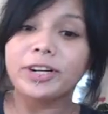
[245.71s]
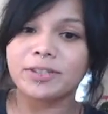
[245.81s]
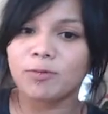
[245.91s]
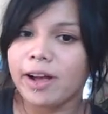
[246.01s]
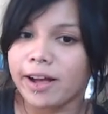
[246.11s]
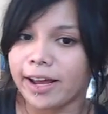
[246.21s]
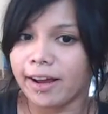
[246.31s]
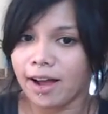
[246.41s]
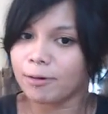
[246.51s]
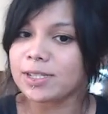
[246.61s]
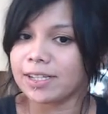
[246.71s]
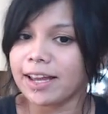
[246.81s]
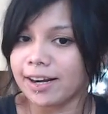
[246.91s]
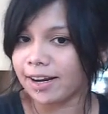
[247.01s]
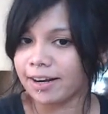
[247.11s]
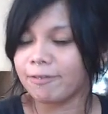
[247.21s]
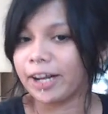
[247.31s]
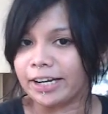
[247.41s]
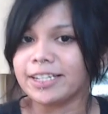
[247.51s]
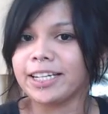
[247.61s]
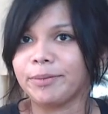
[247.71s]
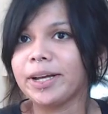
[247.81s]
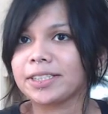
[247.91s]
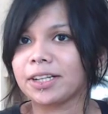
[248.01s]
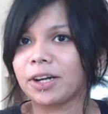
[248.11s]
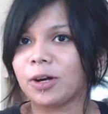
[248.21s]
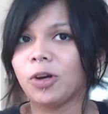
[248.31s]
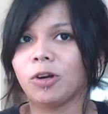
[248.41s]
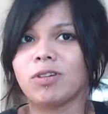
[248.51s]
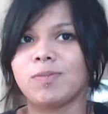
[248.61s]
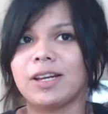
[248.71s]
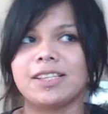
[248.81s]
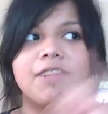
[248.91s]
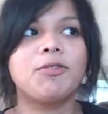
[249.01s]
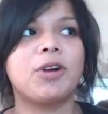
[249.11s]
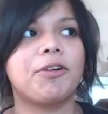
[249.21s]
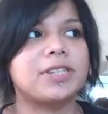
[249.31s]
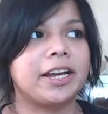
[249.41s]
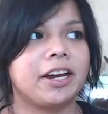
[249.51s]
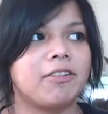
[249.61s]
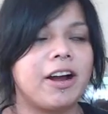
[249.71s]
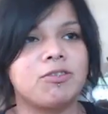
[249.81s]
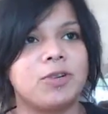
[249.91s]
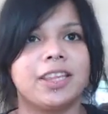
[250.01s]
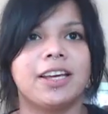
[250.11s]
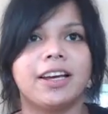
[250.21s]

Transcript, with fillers: reason why I wasn't getting any fucking D in Mexico was because everyone I was hanging around with